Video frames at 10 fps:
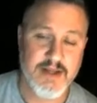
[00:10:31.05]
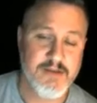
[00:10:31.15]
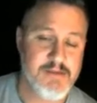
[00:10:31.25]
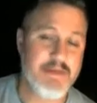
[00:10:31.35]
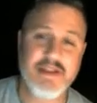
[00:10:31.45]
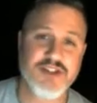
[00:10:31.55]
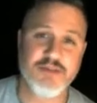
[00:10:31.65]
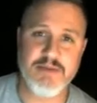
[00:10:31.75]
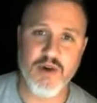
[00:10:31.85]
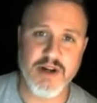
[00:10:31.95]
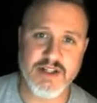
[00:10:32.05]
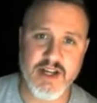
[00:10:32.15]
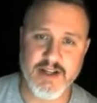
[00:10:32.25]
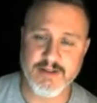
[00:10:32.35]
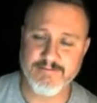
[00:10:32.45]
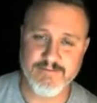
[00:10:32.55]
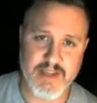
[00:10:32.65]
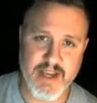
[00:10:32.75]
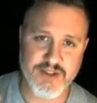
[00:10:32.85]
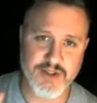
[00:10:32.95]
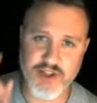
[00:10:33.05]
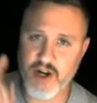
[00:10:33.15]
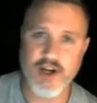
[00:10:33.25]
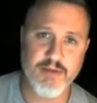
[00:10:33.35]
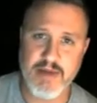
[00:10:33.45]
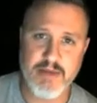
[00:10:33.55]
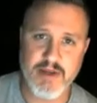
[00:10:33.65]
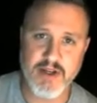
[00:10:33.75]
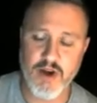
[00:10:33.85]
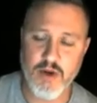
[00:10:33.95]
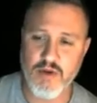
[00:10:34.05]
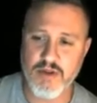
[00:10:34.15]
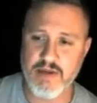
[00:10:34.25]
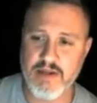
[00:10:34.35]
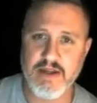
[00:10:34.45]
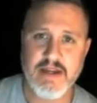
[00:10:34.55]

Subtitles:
Maybe this will be more exciting. Okay, so start your beeping at home with me.